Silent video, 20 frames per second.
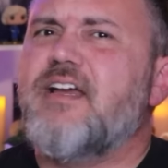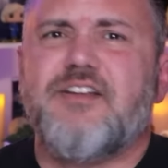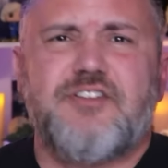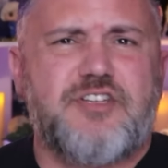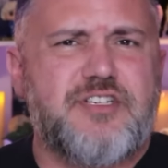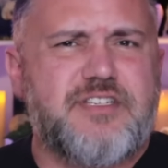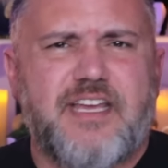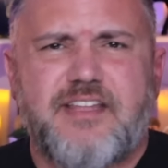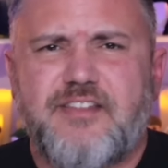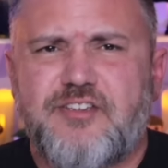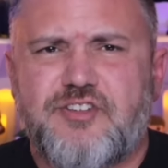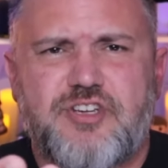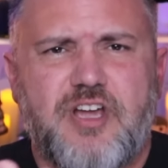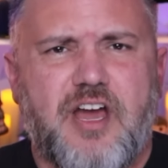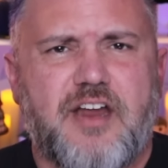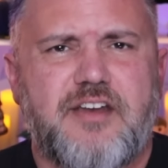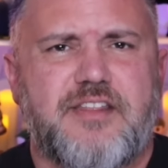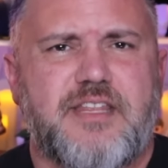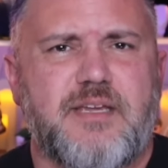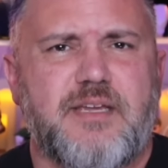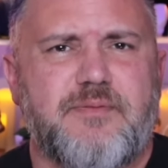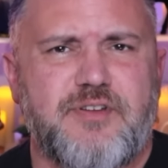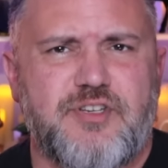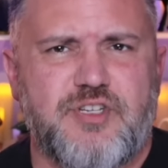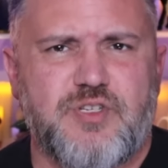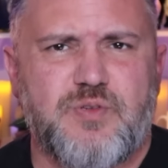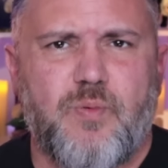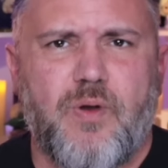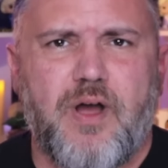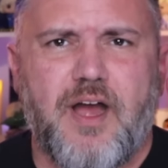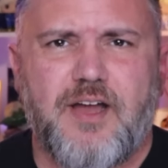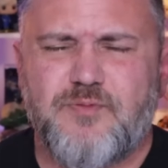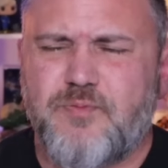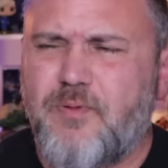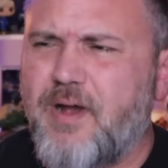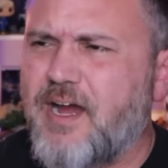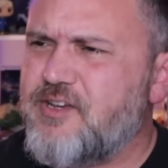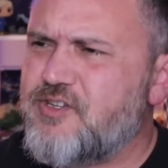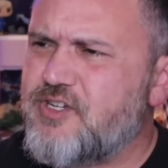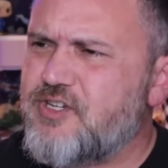Just like the Shanda thing we just watched.
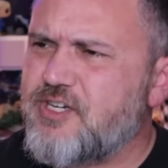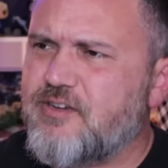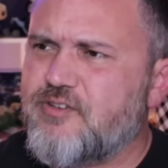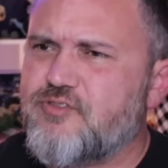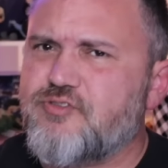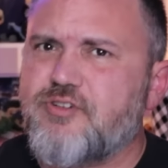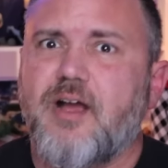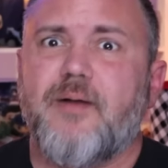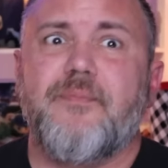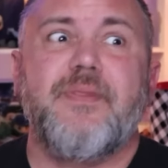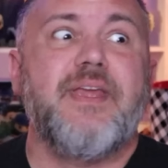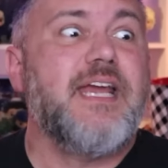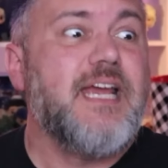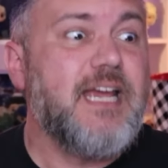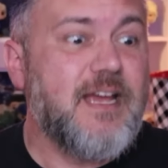Why did she go to trial?